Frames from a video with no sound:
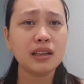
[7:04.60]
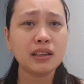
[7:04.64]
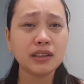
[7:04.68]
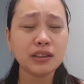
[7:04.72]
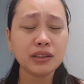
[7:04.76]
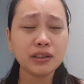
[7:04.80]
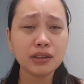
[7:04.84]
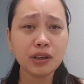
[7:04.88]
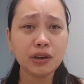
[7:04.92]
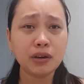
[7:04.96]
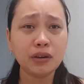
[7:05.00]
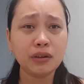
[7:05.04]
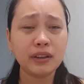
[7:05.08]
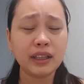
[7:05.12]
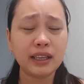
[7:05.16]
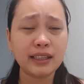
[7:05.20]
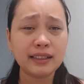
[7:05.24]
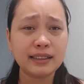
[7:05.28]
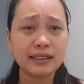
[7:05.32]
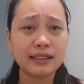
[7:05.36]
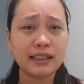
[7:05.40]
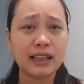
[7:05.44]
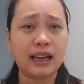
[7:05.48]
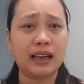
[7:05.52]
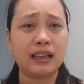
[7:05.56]
So
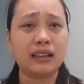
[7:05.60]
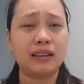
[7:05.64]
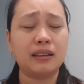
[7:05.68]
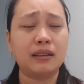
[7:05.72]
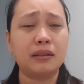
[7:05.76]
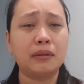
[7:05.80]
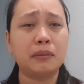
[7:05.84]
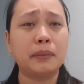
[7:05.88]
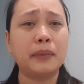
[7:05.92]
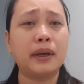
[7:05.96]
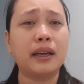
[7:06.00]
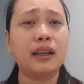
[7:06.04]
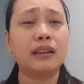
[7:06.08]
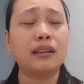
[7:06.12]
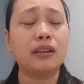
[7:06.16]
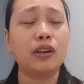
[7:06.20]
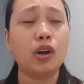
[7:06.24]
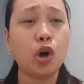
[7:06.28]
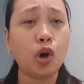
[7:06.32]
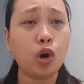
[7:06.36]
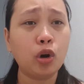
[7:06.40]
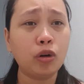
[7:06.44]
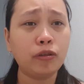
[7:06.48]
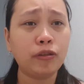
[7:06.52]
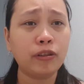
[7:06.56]
that's that. But
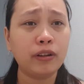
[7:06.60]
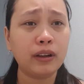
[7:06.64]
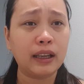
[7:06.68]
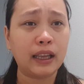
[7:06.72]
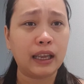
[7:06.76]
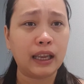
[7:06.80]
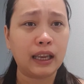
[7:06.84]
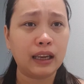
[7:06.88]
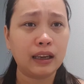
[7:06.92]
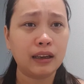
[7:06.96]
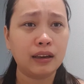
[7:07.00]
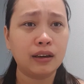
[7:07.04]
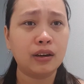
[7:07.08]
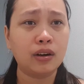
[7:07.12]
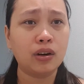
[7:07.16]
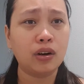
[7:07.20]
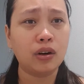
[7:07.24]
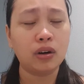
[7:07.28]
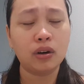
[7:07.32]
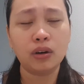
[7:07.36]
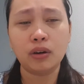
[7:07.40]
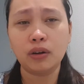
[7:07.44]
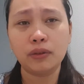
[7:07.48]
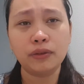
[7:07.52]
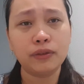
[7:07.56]
hopefully
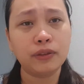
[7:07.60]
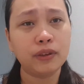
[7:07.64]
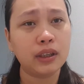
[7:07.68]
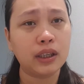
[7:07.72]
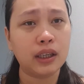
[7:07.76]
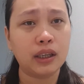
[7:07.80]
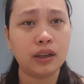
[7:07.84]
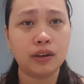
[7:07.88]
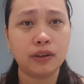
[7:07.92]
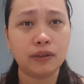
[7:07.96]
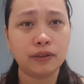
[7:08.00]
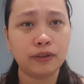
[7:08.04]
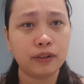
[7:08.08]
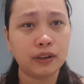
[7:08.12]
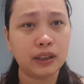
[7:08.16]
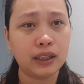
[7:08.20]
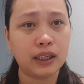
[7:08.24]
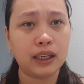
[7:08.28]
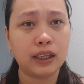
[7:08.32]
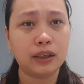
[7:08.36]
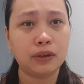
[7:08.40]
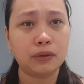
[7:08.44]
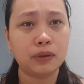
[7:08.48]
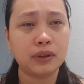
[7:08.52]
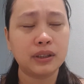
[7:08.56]

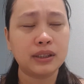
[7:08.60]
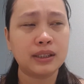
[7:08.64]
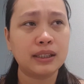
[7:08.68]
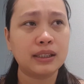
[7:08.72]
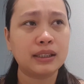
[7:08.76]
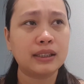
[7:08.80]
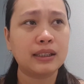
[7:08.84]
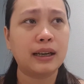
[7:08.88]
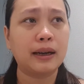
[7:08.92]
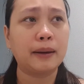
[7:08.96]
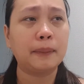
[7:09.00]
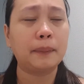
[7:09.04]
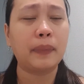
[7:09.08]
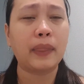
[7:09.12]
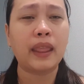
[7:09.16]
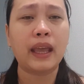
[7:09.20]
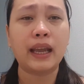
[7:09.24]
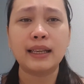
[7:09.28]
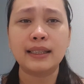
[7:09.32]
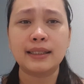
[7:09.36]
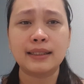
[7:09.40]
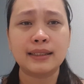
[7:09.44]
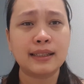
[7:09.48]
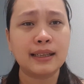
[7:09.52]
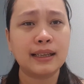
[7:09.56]
it will sit up.
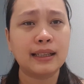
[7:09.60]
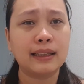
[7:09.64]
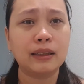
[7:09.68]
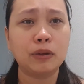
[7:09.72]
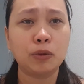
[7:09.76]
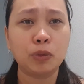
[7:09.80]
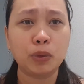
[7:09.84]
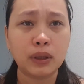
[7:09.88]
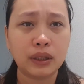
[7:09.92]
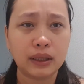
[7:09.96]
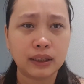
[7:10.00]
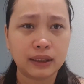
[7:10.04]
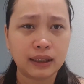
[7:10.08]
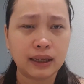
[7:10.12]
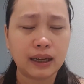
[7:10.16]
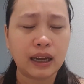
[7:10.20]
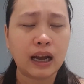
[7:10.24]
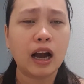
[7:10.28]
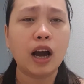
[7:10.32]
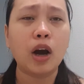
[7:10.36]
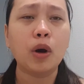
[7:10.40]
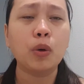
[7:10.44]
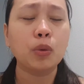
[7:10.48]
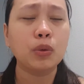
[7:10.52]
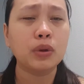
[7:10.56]
I
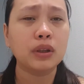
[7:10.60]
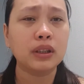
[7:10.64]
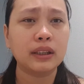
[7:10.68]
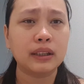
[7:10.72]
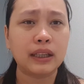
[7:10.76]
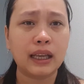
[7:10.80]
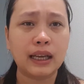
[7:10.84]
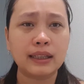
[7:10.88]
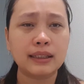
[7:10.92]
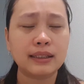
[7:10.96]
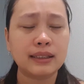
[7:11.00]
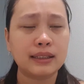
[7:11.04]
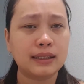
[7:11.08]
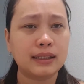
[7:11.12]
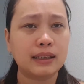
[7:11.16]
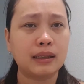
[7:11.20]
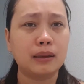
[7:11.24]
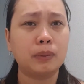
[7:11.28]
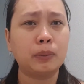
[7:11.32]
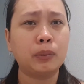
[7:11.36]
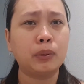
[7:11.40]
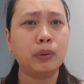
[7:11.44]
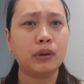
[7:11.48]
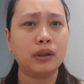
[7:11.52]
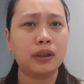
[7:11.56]
will not
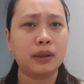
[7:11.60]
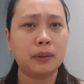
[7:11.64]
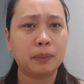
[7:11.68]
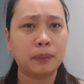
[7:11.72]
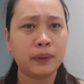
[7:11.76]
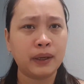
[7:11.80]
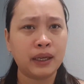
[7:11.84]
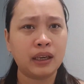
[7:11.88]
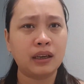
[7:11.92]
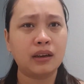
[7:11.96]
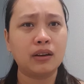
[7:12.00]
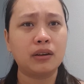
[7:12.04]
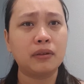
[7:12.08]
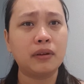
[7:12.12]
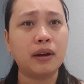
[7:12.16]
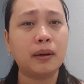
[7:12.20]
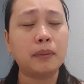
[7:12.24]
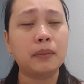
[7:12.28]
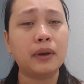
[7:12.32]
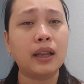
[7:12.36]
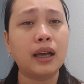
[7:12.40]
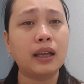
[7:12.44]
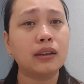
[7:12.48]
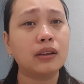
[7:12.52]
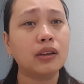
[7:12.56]
still pull the pin of
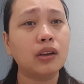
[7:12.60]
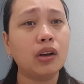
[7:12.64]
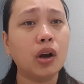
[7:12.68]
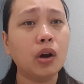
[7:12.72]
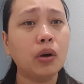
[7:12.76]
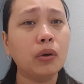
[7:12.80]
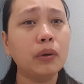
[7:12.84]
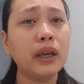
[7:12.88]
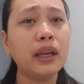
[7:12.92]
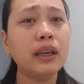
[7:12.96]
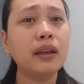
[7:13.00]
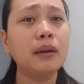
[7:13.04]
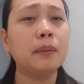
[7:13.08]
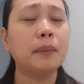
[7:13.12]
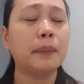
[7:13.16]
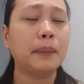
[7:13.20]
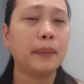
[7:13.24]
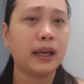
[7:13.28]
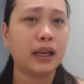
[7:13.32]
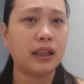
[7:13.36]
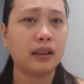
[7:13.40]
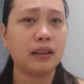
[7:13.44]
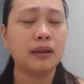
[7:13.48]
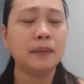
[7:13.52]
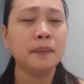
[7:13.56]
I'm not going,
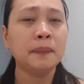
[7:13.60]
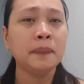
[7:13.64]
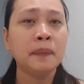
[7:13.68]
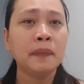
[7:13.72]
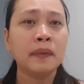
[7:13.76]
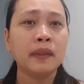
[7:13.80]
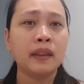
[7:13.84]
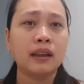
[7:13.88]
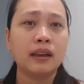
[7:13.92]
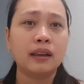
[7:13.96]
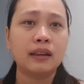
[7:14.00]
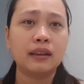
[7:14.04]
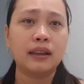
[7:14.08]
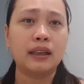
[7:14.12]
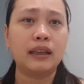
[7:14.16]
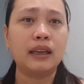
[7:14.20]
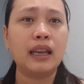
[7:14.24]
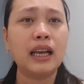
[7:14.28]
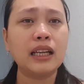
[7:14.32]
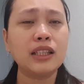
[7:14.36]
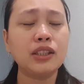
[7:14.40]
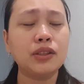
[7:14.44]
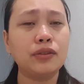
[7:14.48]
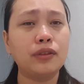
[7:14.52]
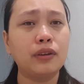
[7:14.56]
but the
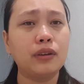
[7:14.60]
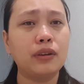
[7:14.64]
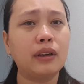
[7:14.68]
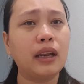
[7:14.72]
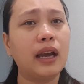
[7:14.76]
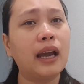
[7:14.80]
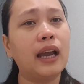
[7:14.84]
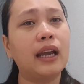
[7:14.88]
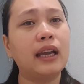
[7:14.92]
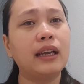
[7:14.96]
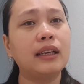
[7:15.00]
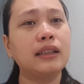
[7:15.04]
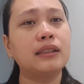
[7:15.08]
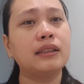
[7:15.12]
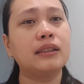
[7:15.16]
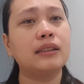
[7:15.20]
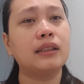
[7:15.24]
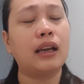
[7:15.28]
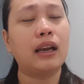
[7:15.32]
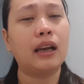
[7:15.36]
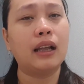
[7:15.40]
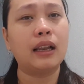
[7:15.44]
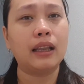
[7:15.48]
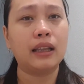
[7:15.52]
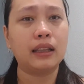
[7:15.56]
next few days
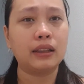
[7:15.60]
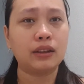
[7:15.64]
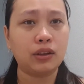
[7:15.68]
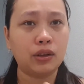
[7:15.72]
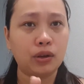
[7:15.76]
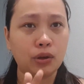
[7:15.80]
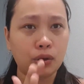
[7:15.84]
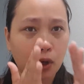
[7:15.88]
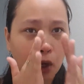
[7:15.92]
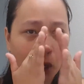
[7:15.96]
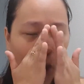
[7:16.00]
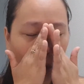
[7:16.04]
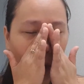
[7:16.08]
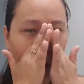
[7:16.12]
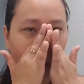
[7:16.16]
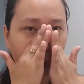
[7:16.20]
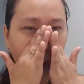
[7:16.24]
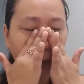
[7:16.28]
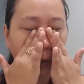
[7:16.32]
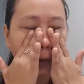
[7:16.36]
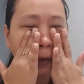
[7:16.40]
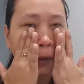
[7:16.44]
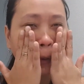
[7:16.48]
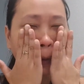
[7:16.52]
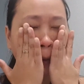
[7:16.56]
I'll let you
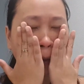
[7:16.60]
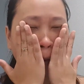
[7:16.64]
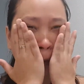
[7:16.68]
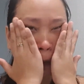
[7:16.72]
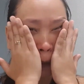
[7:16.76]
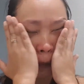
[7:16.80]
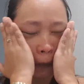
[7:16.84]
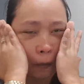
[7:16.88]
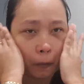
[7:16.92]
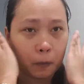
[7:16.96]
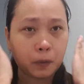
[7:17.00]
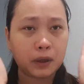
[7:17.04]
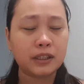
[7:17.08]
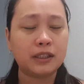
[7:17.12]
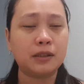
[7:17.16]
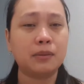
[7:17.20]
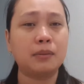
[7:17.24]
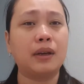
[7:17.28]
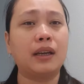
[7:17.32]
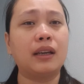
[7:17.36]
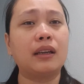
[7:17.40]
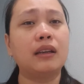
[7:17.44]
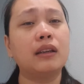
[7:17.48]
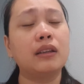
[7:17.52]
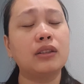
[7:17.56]
know what
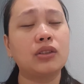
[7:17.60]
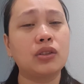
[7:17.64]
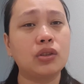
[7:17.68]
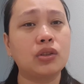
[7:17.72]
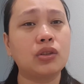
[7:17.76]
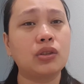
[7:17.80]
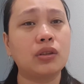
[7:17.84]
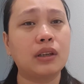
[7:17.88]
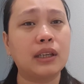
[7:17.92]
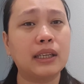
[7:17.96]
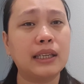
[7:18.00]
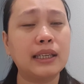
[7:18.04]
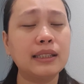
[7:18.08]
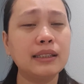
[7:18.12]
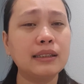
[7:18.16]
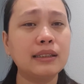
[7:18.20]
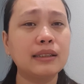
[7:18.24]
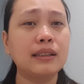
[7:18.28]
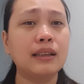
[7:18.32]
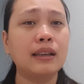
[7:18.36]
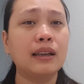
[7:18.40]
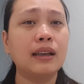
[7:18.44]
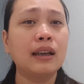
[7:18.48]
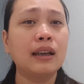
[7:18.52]
my decision is.